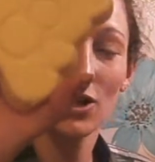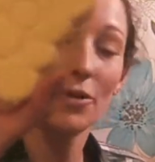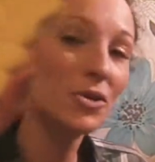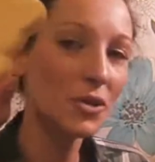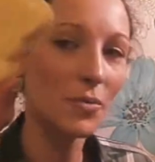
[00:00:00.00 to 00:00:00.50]

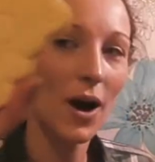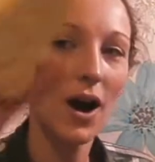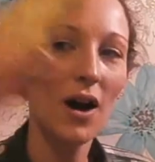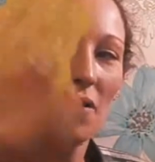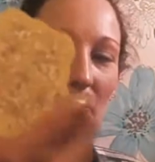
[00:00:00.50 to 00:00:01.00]
lotion
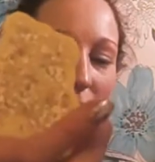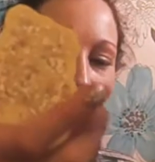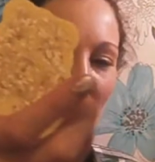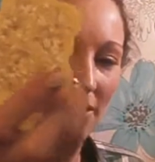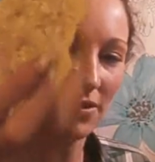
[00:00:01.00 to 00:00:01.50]
bar
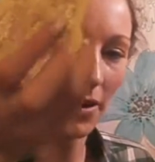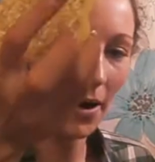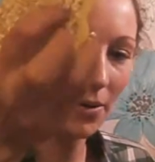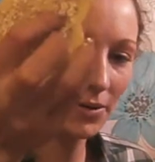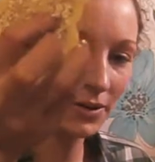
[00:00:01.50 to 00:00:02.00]
with
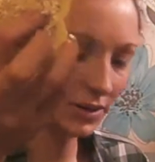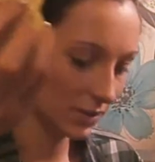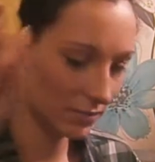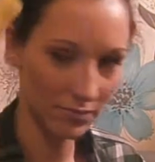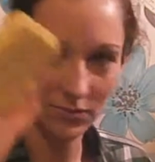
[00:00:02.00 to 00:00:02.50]
oats.
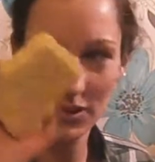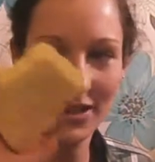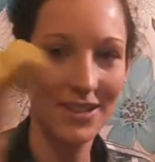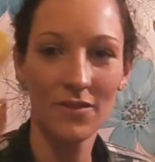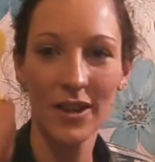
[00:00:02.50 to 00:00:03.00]
It
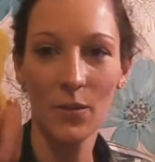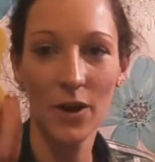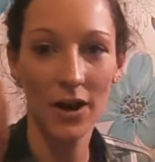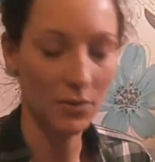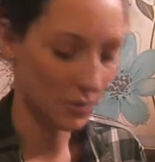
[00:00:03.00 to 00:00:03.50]
didn't really
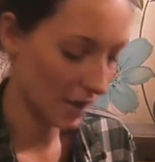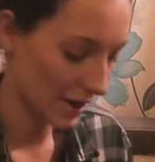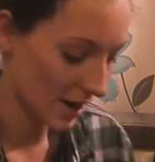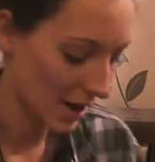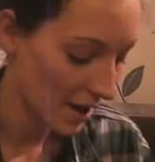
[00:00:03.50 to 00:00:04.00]
work, was making
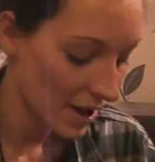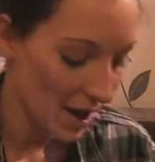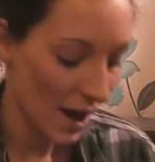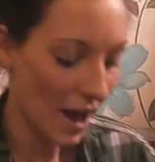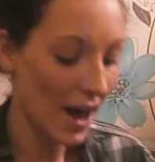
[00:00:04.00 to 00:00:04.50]
it.
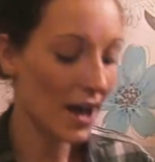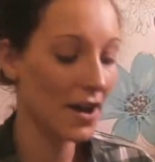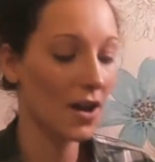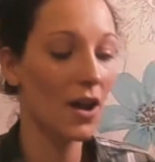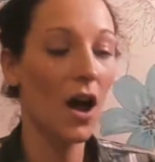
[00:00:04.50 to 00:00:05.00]

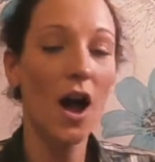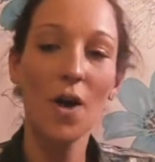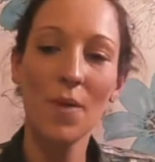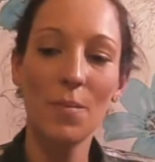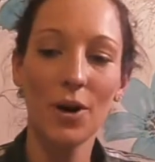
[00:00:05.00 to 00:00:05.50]
And
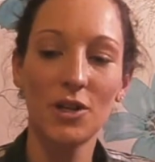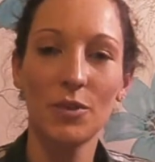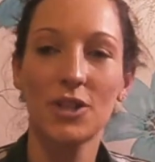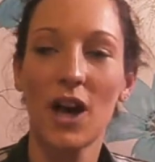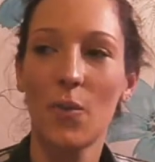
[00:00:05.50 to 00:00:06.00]
homemade body
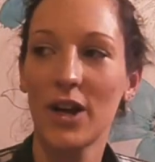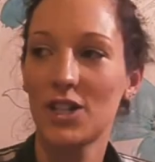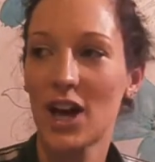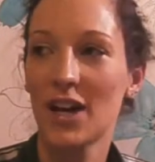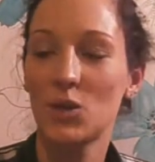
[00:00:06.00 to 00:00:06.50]
butter, which
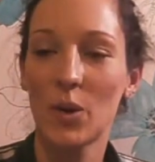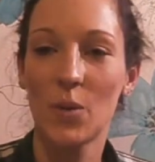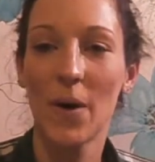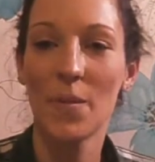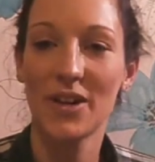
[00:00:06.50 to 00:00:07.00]
I spoke
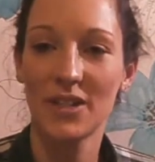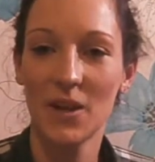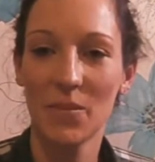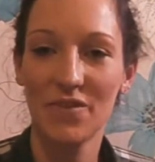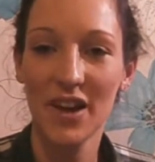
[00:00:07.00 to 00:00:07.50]
about in my
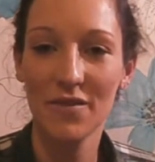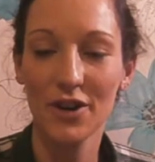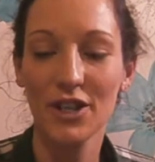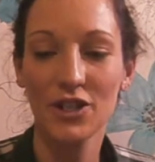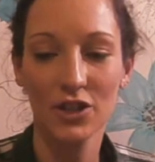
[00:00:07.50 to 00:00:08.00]
December
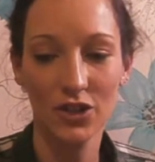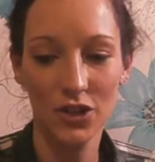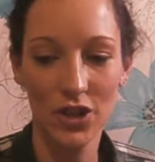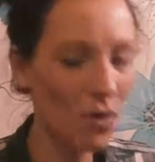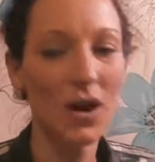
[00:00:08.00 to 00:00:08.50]
favourites.
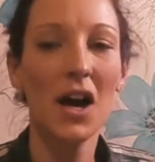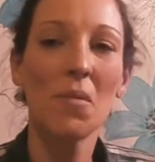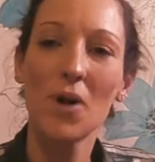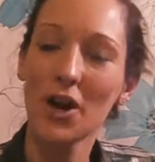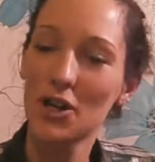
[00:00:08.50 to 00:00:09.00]
So I'm
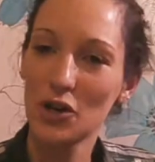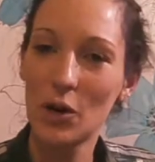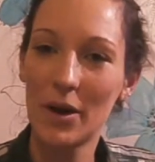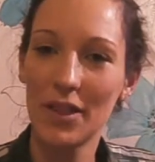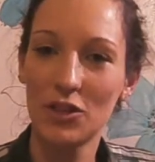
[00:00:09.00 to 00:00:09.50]
not going to talk
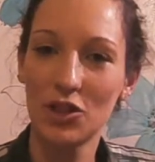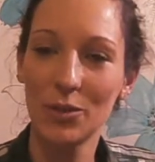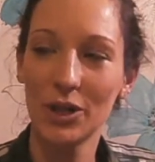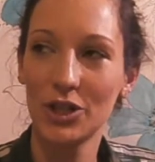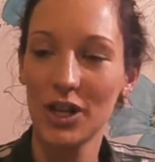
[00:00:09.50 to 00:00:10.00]
about this too
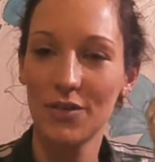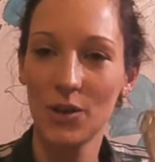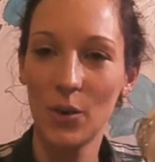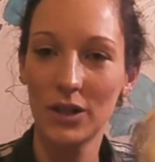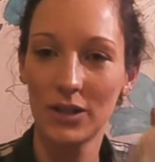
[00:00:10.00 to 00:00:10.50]
much. If you
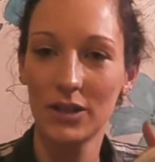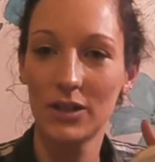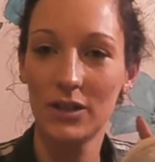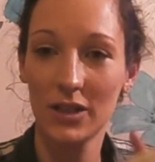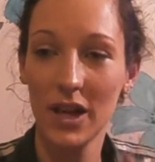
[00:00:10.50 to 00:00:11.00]
want to
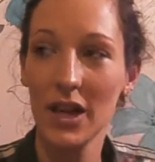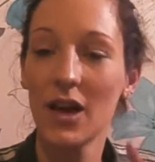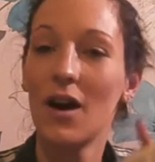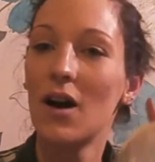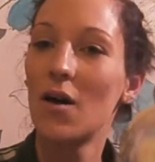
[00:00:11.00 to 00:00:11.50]
see
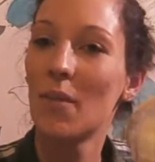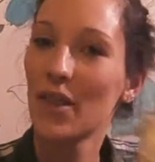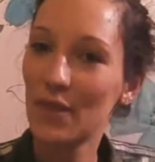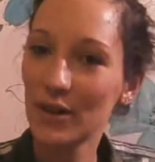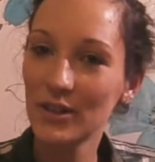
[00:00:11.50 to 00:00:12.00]
my
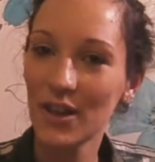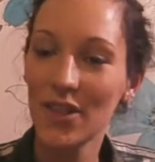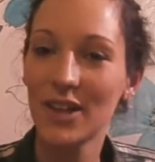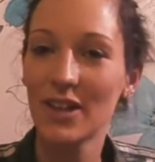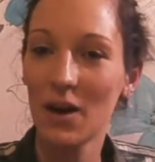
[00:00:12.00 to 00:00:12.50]
thoughts on
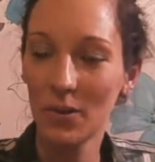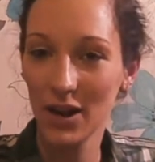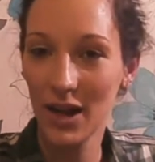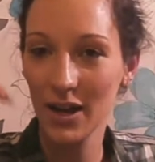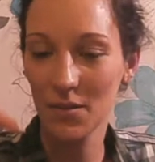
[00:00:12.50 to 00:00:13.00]
this, I will
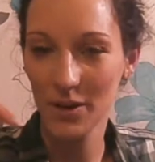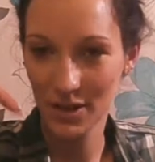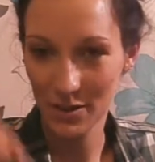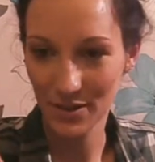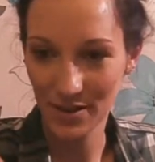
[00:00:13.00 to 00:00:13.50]
link my
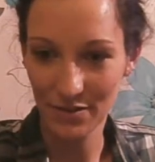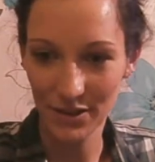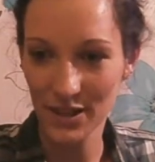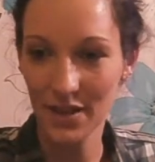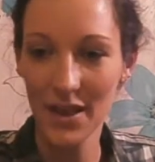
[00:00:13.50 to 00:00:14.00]
December favourites
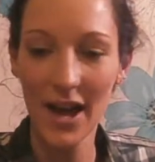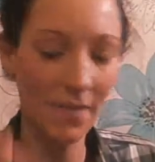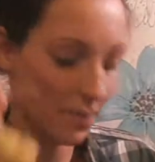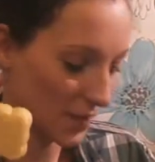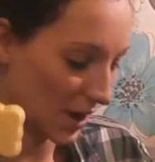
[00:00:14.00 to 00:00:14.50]
down there
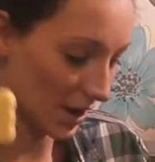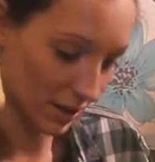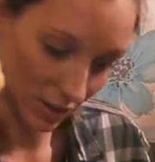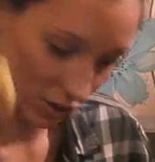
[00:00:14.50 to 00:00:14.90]
and